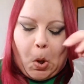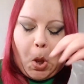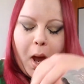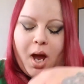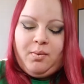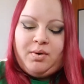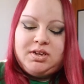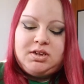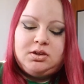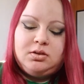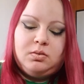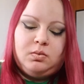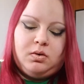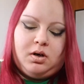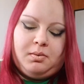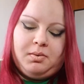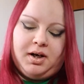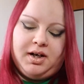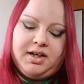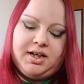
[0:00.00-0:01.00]
went to
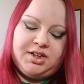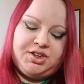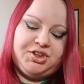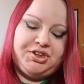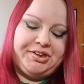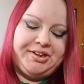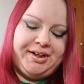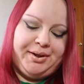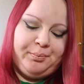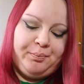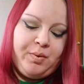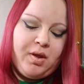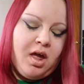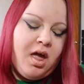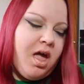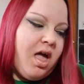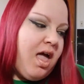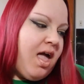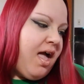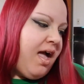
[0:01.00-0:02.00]
Walmart yesterday,
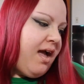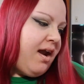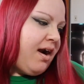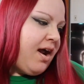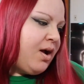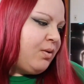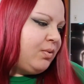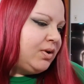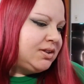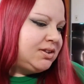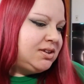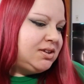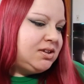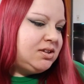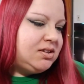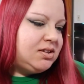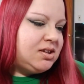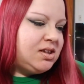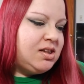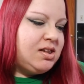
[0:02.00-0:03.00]
and
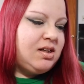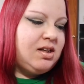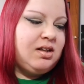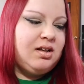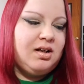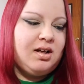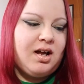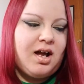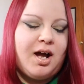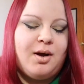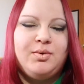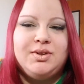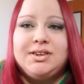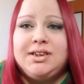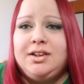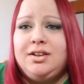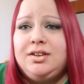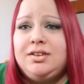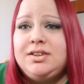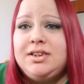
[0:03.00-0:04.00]
I was
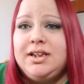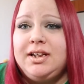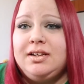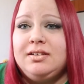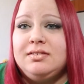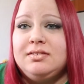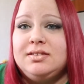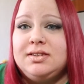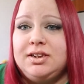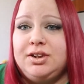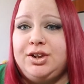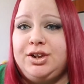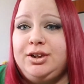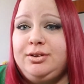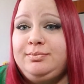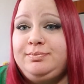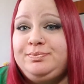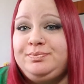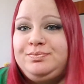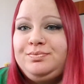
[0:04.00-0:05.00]
there to get dinner.
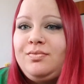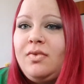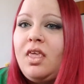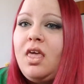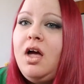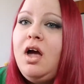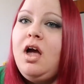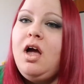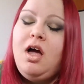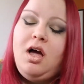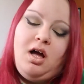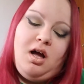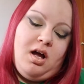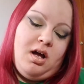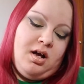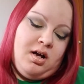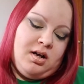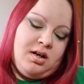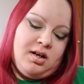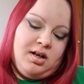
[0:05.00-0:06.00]

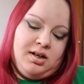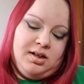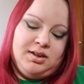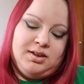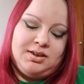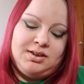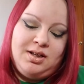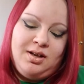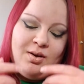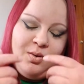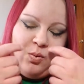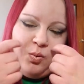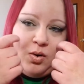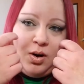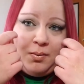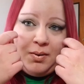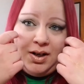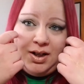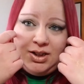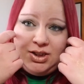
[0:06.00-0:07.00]
Because
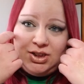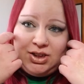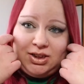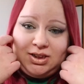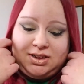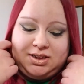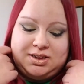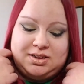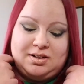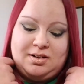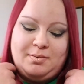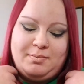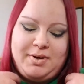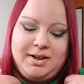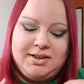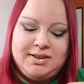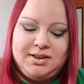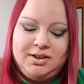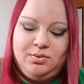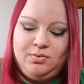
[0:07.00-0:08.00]
Walmart is just
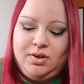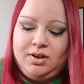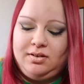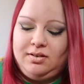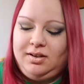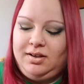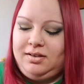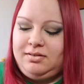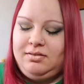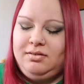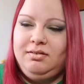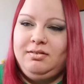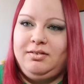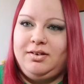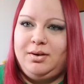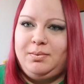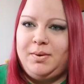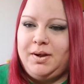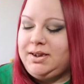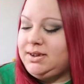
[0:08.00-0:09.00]
amazing with like
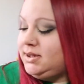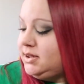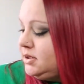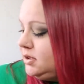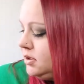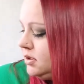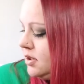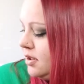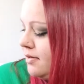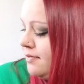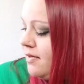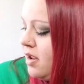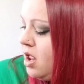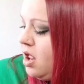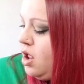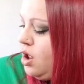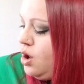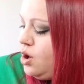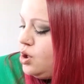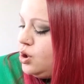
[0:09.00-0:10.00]
their prices and stuff.
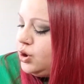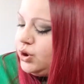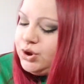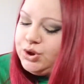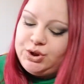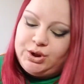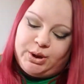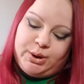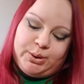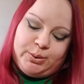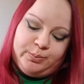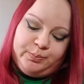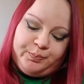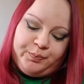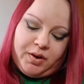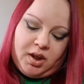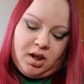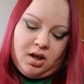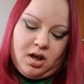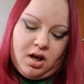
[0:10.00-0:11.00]
So,
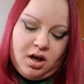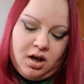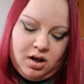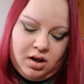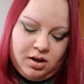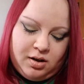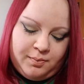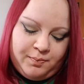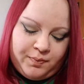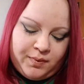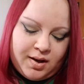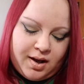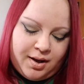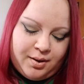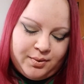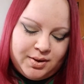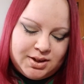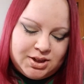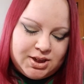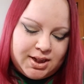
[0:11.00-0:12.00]
I
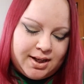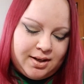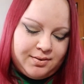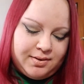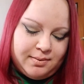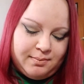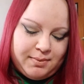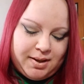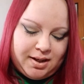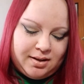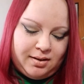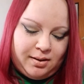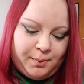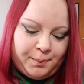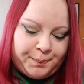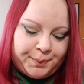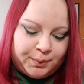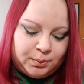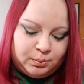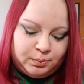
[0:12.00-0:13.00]
always check out the makeup.
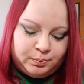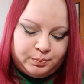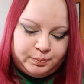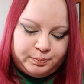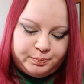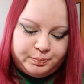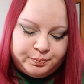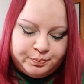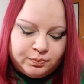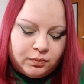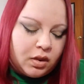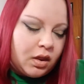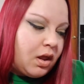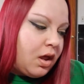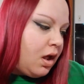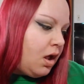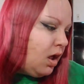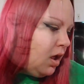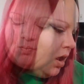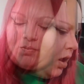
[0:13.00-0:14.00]

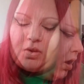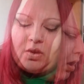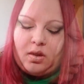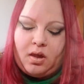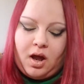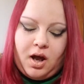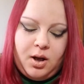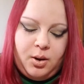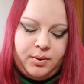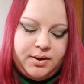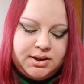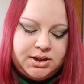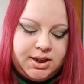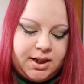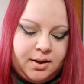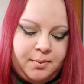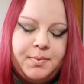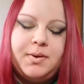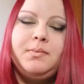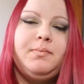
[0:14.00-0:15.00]
And I always check
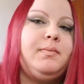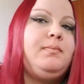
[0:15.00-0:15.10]
out the